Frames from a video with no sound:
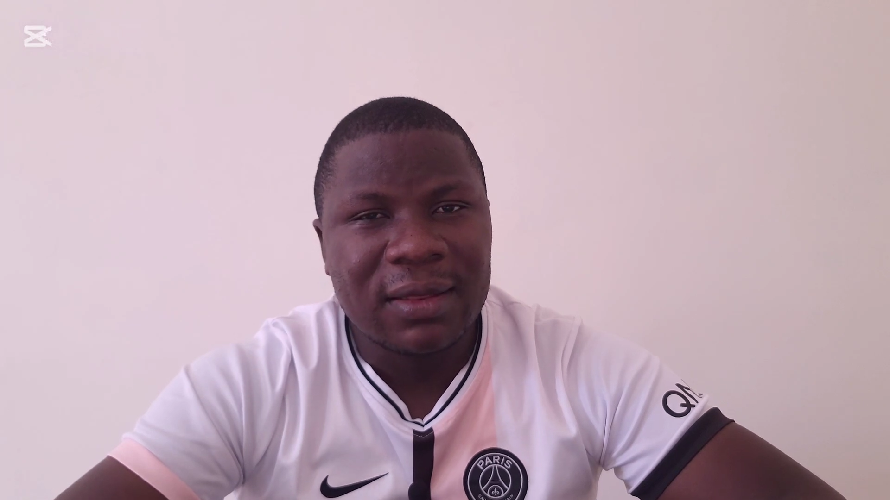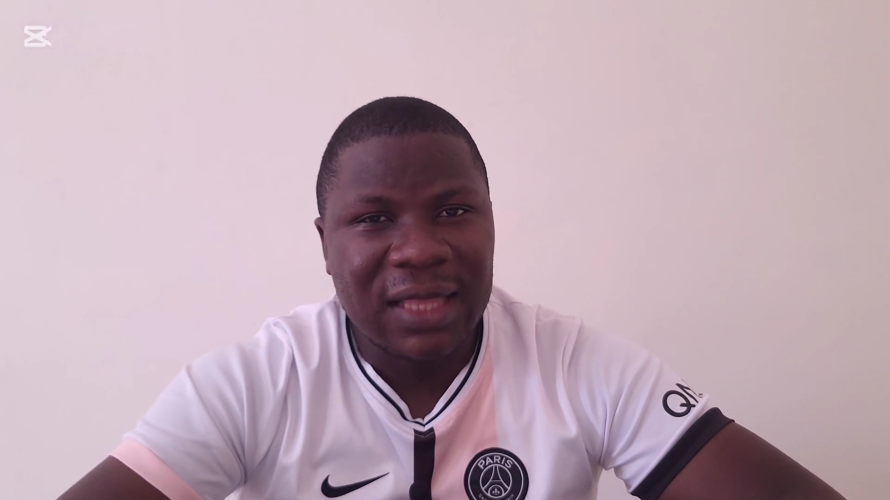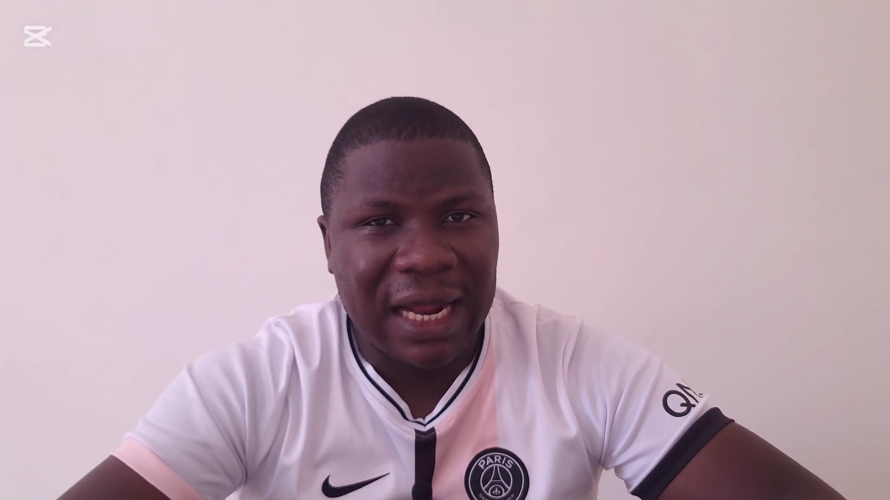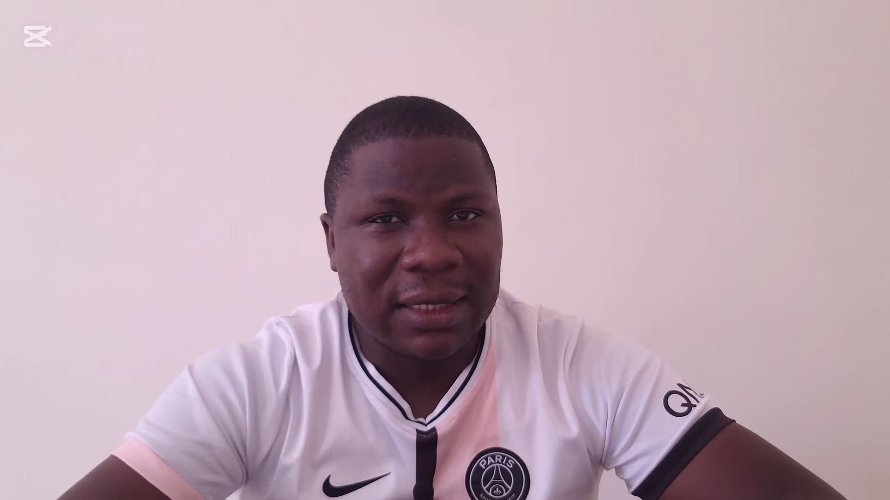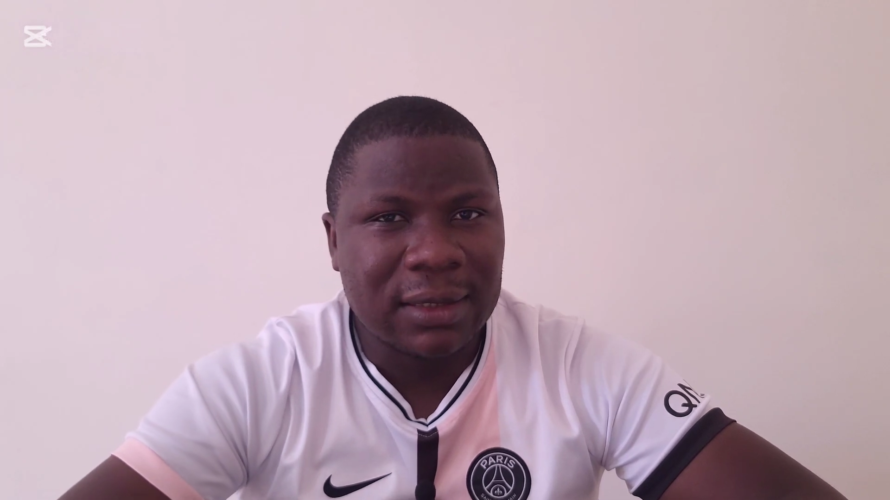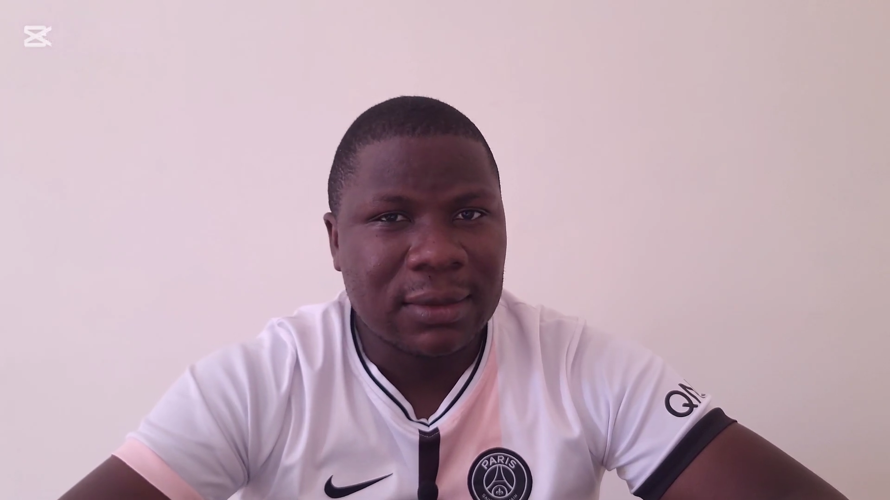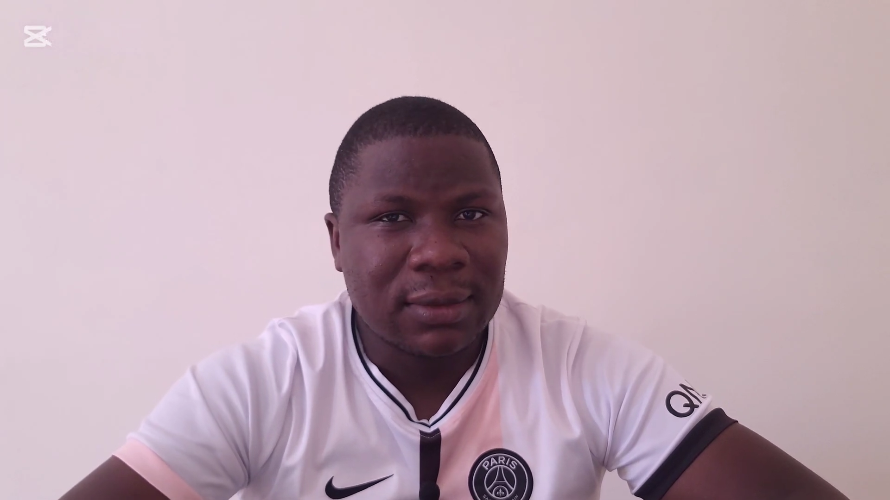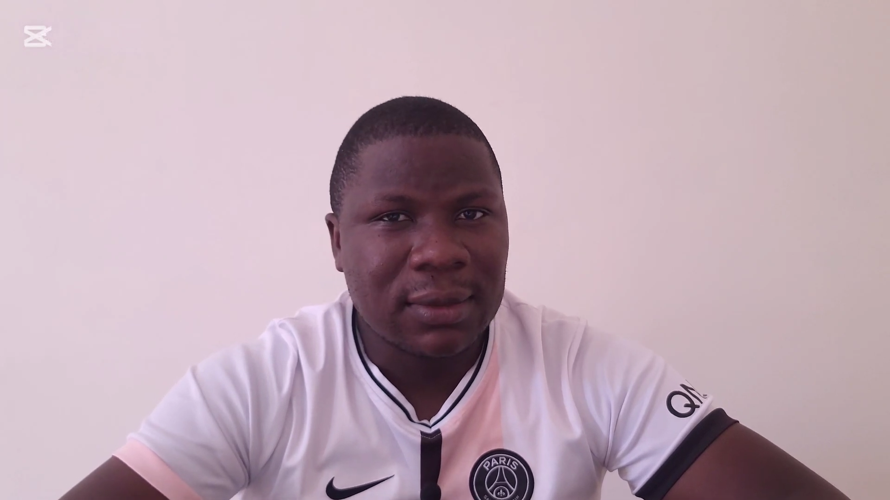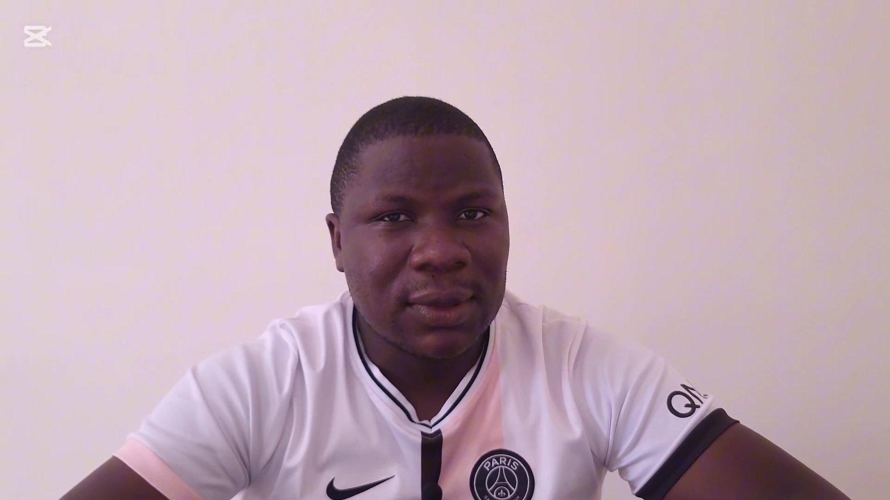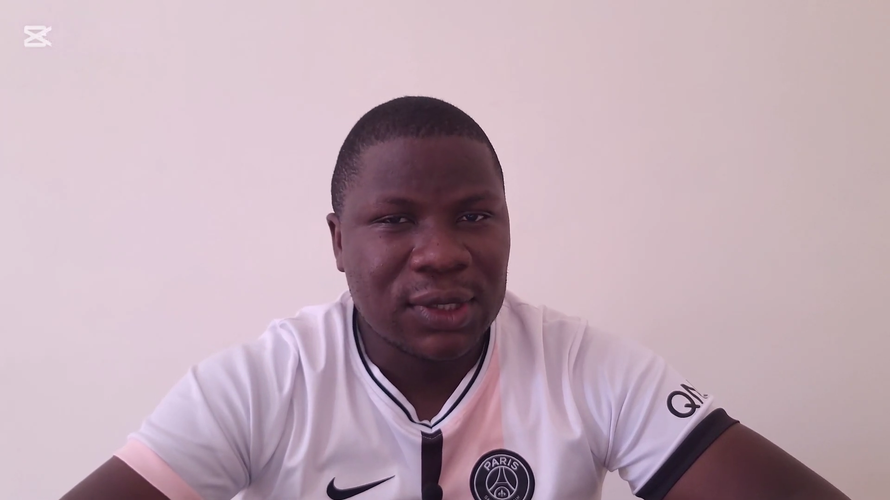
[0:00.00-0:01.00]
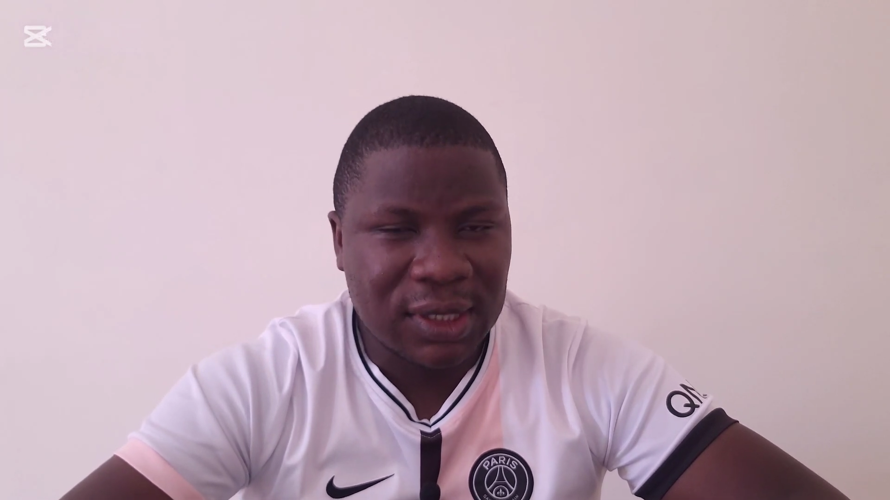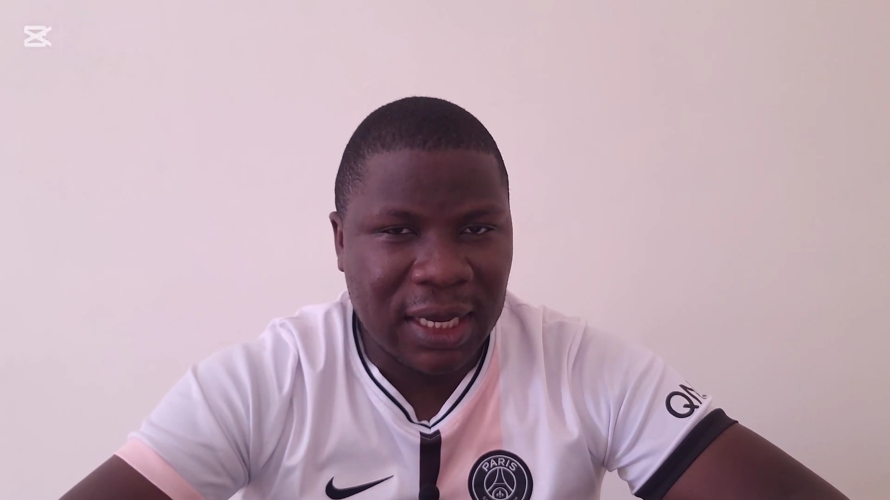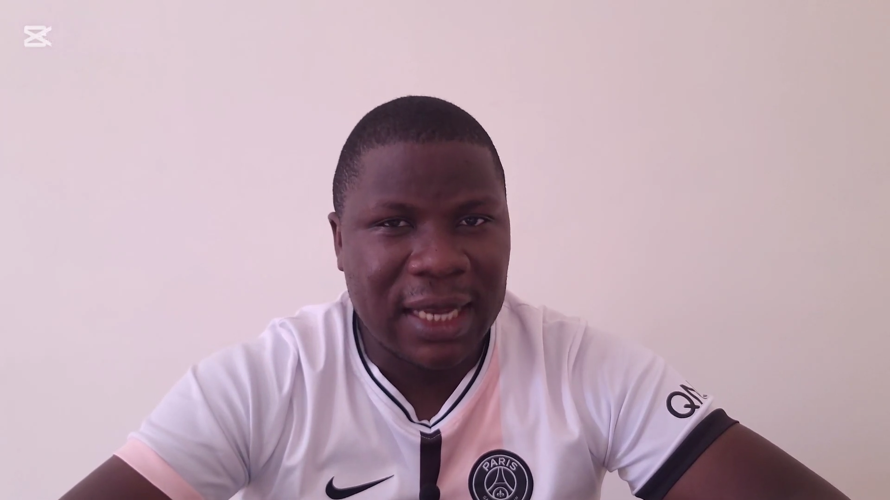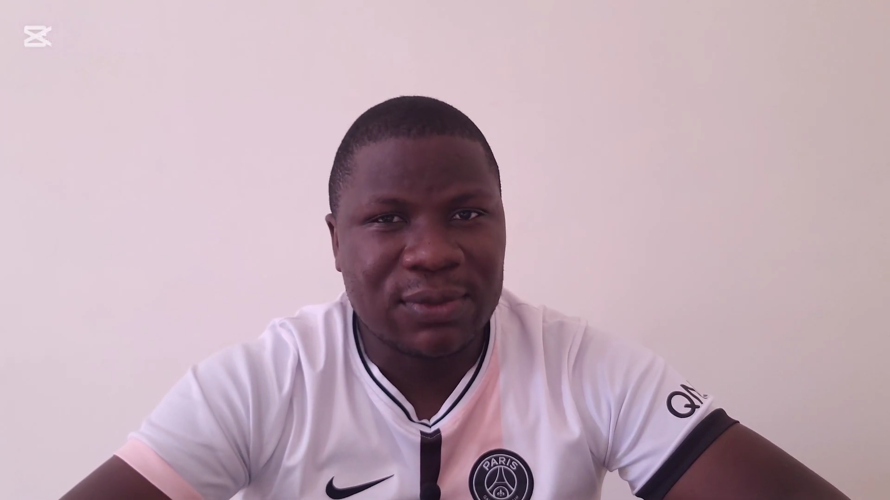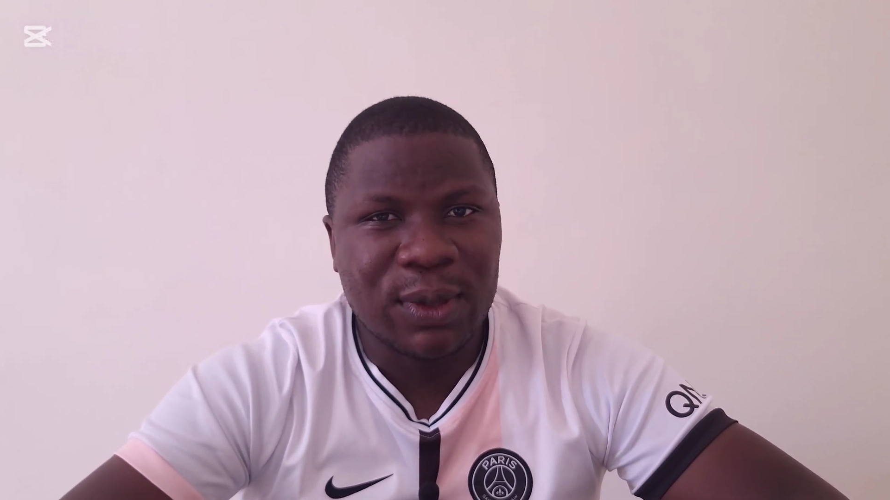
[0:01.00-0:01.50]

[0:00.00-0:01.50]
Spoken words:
That scares